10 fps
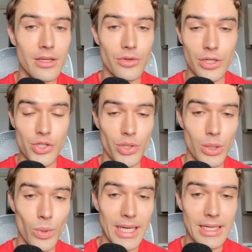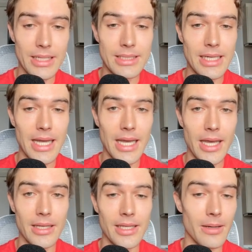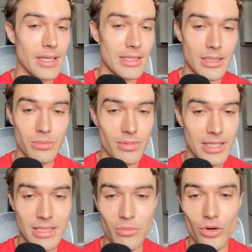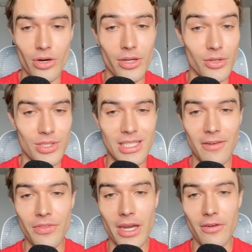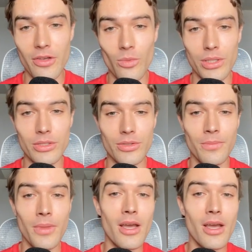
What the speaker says: You can join the waitlist and yeah, get some more good stuff there if you want to.